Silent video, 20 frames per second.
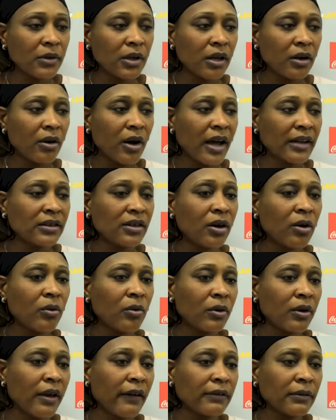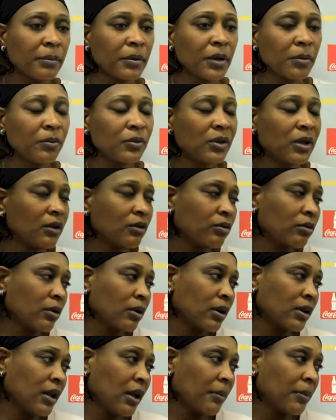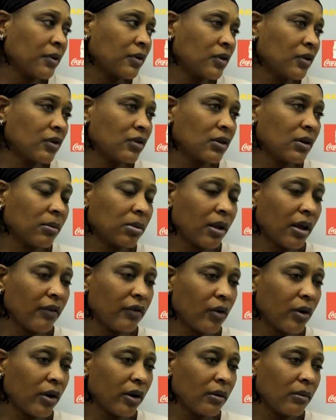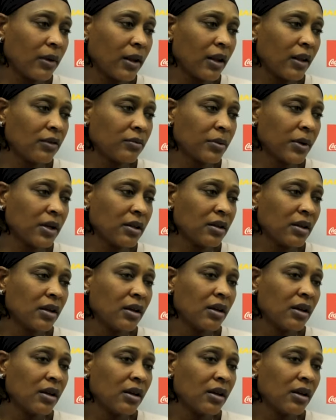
You know, I don't want to have to put Kendra in that position to play 40 minutes, but